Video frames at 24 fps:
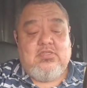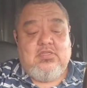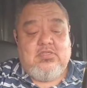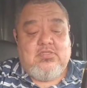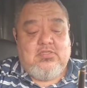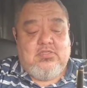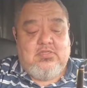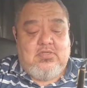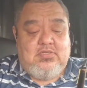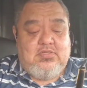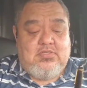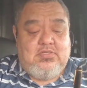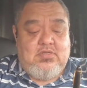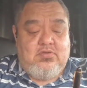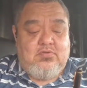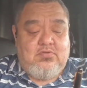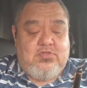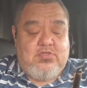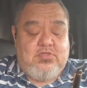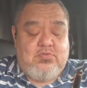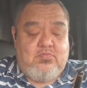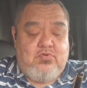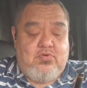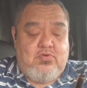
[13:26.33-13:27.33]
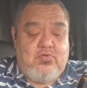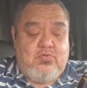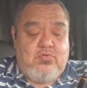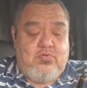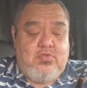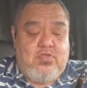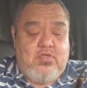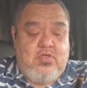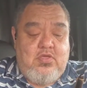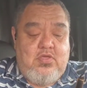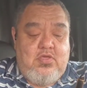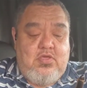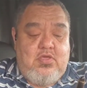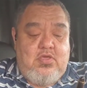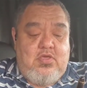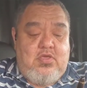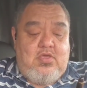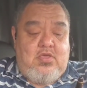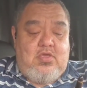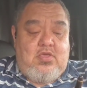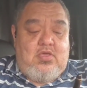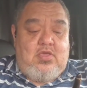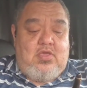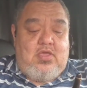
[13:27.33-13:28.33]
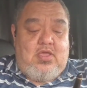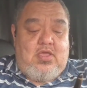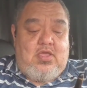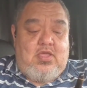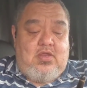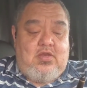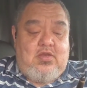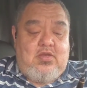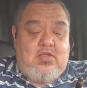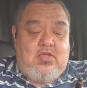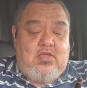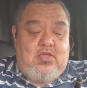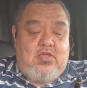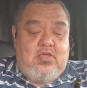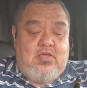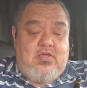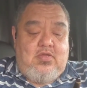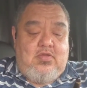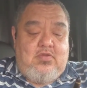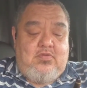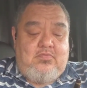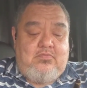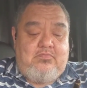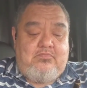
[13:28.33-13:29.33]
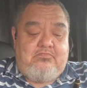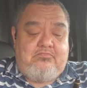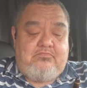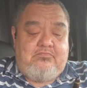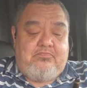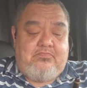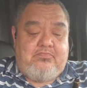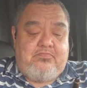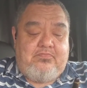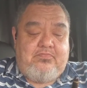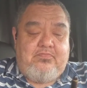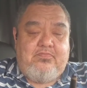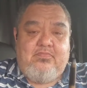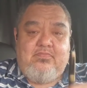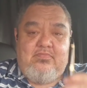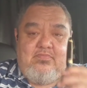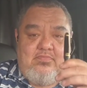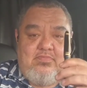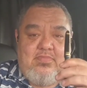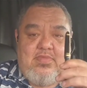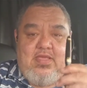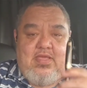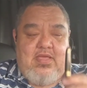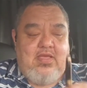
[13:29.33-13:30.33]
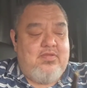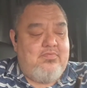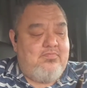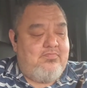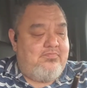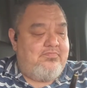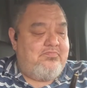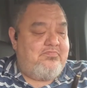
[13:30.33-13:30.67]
It's so smooth, and yeah,